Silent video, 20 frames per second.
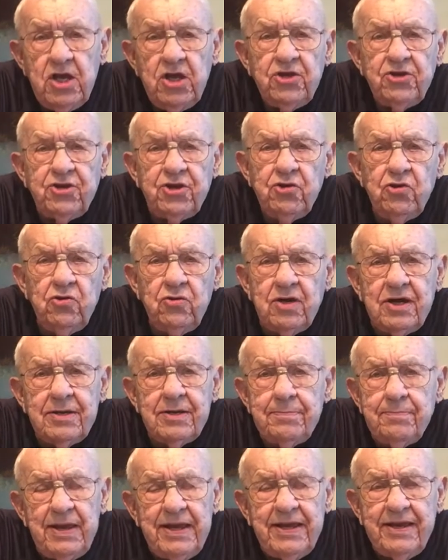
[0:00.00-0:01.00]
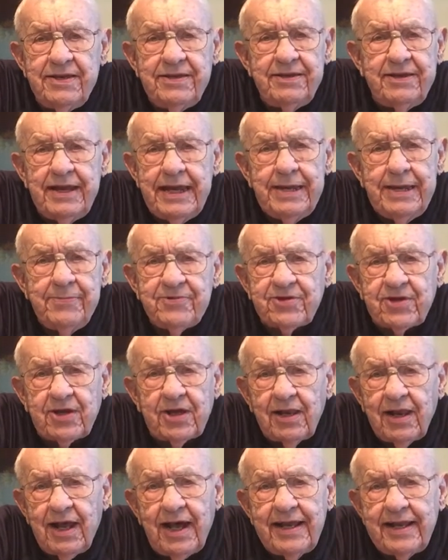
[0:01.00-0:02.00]
2 unbeaten teams
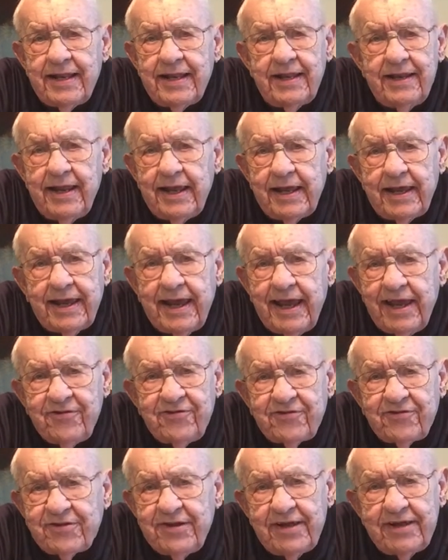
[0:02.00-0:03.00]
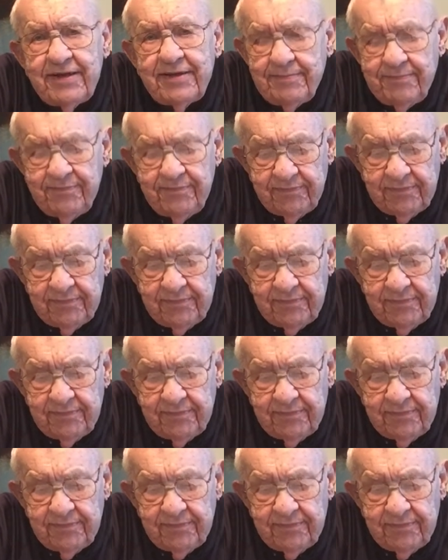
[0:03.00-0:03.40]
collided at Kingston